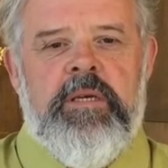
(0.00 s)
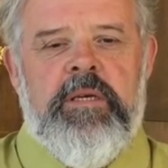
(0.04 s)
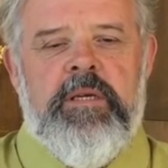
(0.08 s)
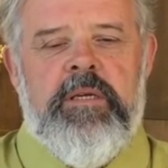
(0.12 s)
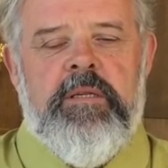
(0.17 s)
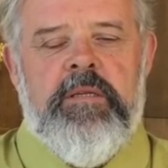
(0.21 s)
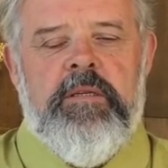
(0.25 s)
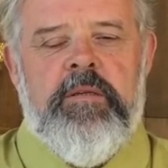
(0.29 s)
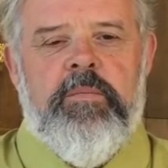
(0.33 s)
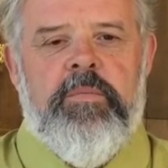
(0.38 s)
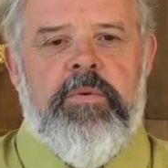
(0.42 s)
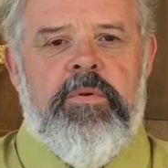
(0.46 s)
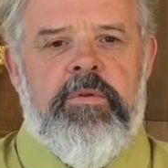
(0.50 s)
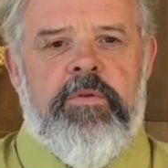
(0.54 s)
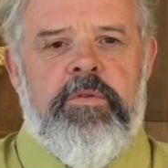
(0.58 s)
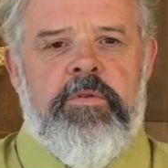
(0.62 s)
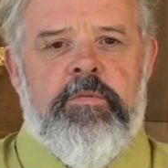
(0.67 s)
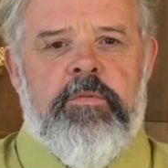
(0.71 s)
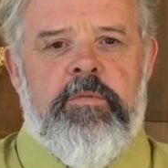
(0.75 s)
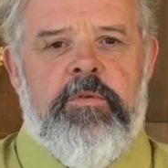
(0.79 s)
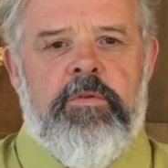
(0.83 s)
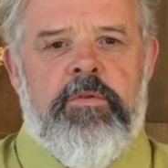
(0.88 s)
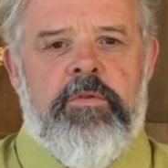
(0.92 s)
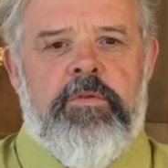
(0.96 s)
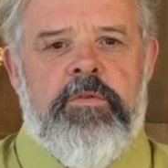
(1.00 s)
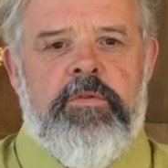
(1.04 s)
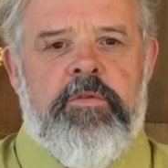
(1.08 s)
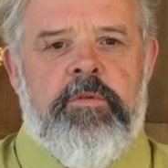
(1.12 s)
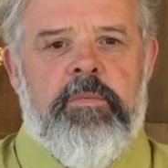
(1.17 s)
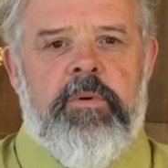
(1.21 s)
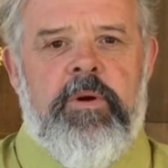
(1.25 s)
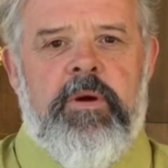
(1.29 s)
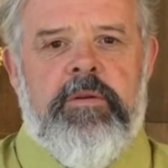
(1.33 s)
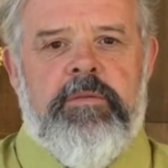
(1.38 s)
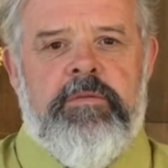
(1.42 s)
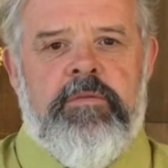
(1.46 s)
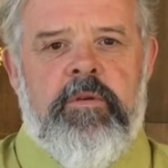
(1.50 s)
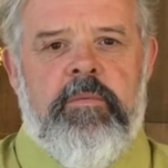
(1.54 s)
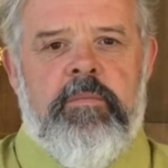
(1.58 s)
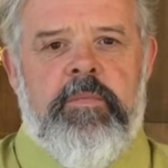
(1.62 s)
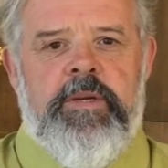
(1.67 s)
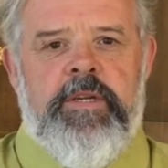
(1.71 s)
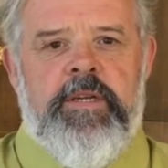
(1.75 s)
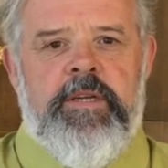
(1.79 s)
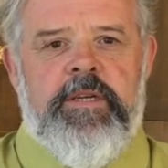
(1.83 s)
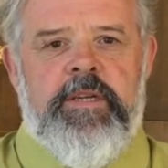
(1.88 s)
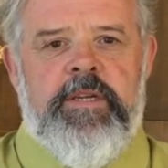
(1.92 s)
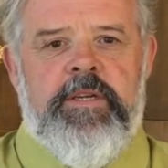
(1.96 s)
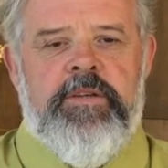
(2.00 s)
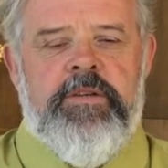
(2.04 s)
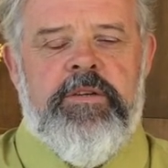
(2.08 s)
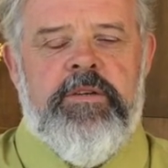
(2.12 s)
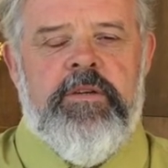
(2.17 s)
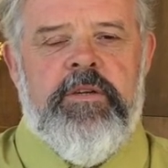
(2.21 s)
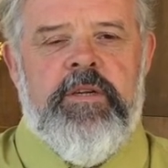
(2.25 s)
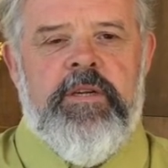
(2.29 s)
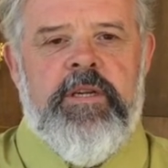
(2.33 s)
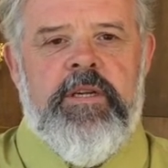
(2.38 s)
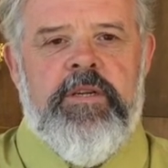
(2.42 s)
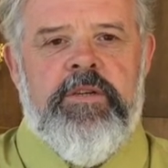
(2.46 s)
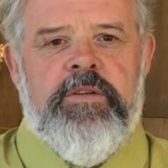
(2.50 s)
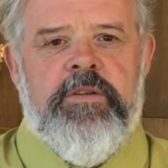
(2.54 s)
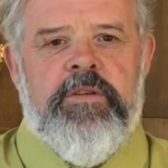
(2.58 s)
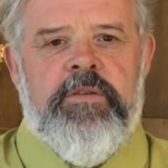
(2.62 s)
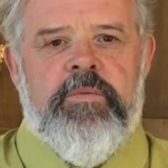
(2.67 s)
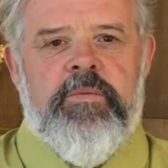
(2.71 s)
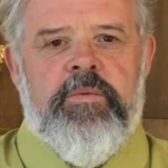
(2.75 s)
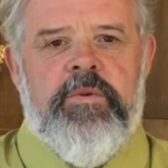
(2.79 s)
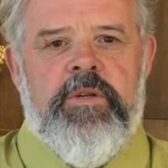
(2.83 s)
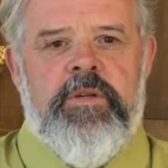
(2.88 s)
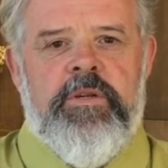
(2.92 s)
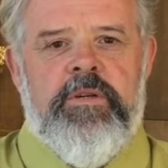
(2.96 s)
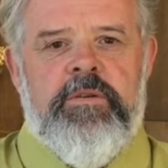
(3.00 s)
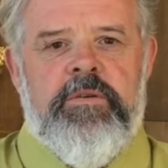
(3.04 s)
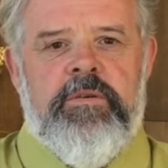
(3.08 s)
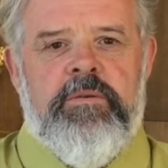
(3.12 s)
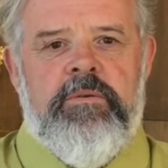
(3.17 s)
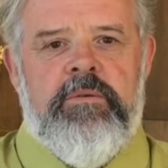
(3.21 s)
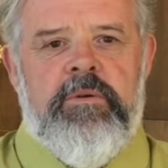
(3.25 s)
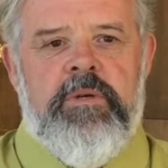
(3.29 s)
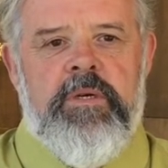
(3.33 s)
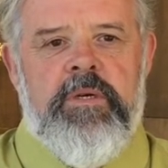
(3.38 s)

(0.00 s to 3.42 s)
It's a beautiful spot for meditation, and I just wanted to